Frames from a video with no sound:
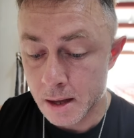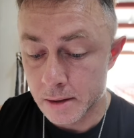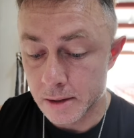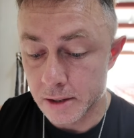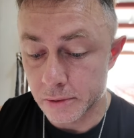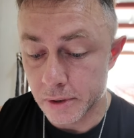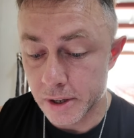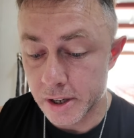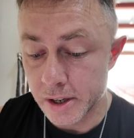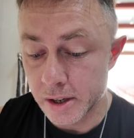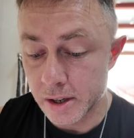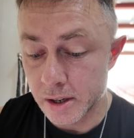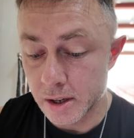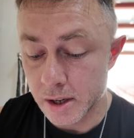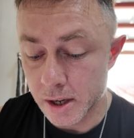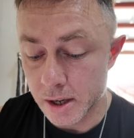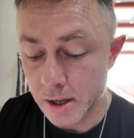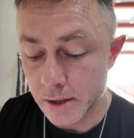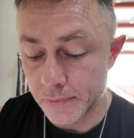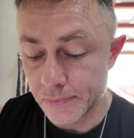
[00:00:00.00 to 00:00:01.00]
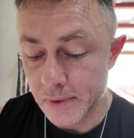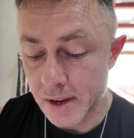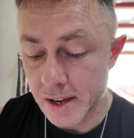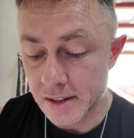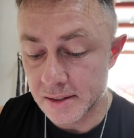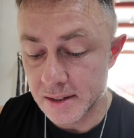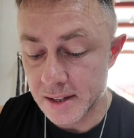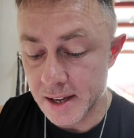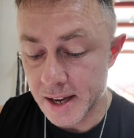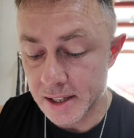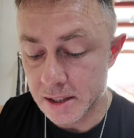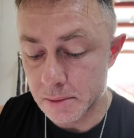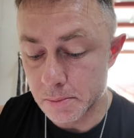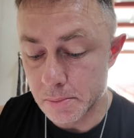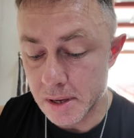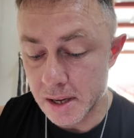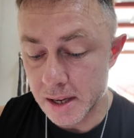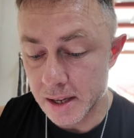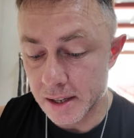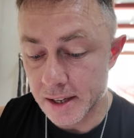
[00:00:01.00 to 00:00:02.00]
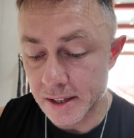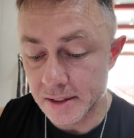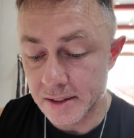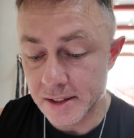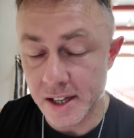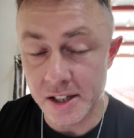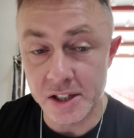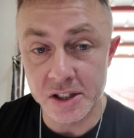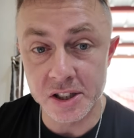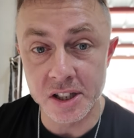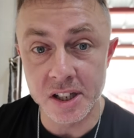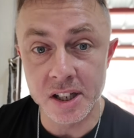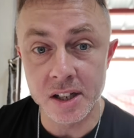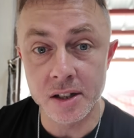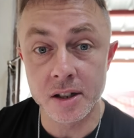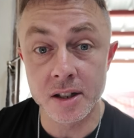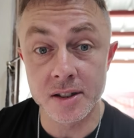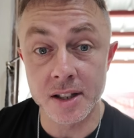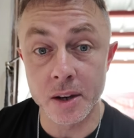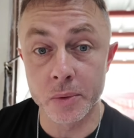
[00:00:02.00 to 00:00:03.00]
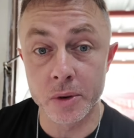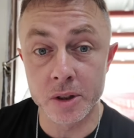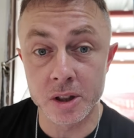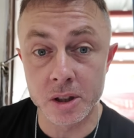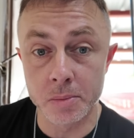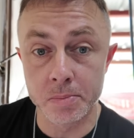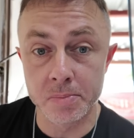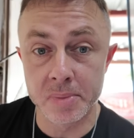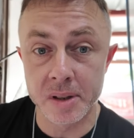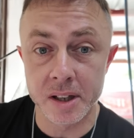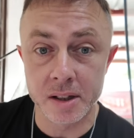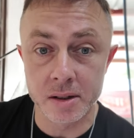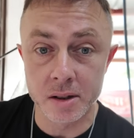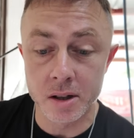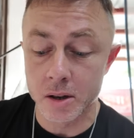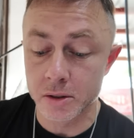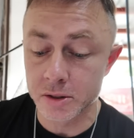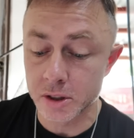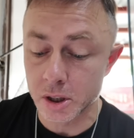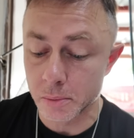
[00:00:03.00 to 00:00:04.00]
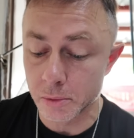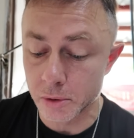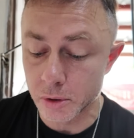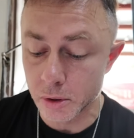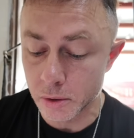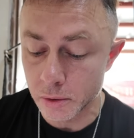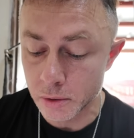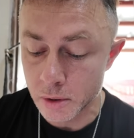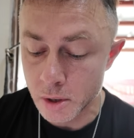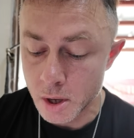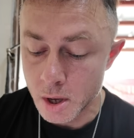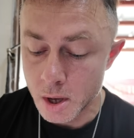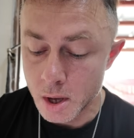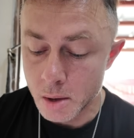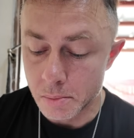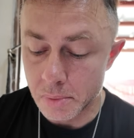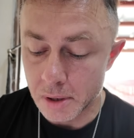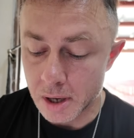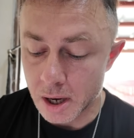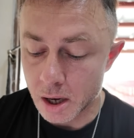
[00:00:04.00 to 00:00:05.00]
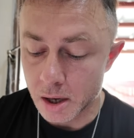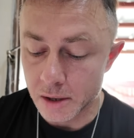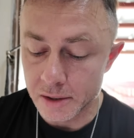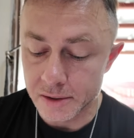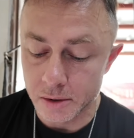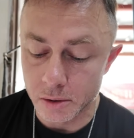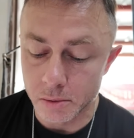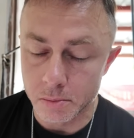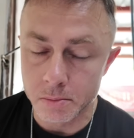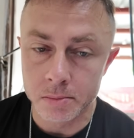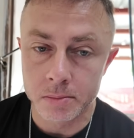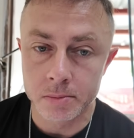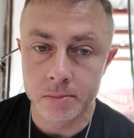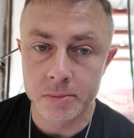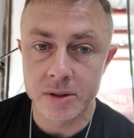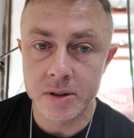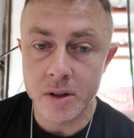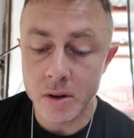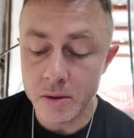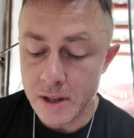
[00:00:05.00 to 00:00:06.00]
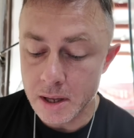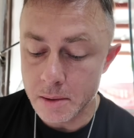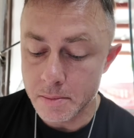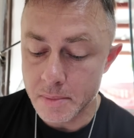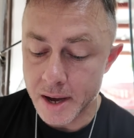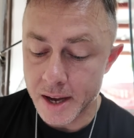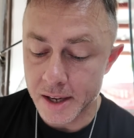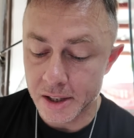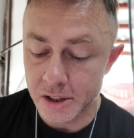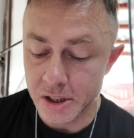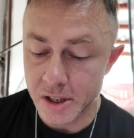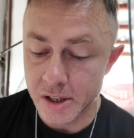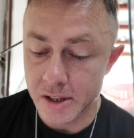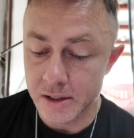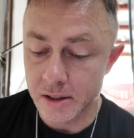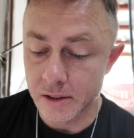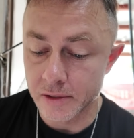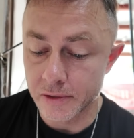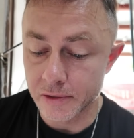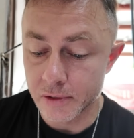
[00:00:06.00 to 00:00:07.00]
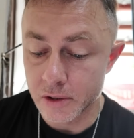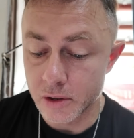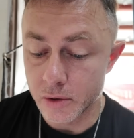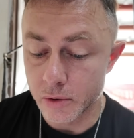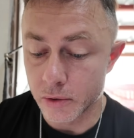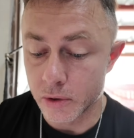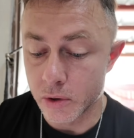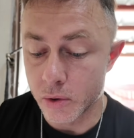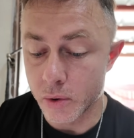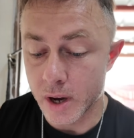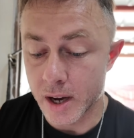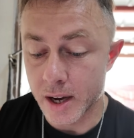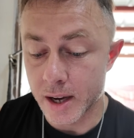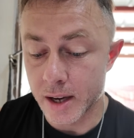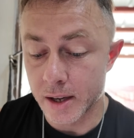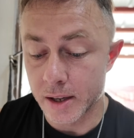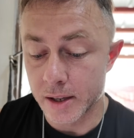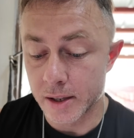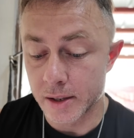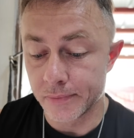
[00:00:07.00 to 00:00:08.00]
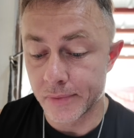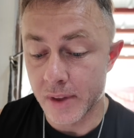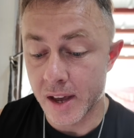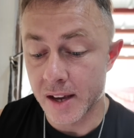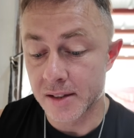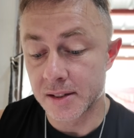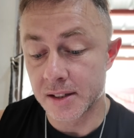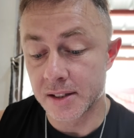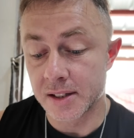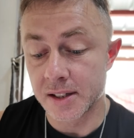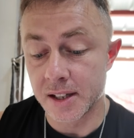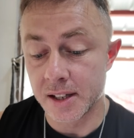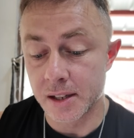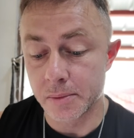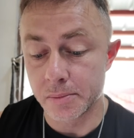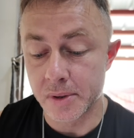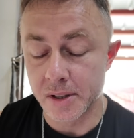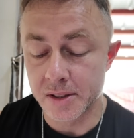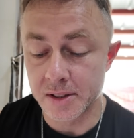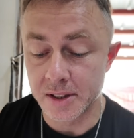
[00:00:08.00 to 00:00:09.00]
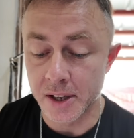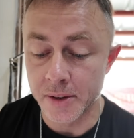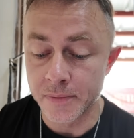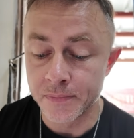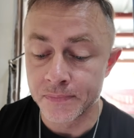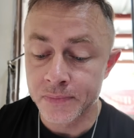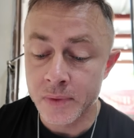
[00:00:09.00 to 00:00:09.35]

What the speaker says: this right here, SCHB and SCHG, because I want the big long-term growth. But I also slowly buying shares of QQI and XCTE and Misty.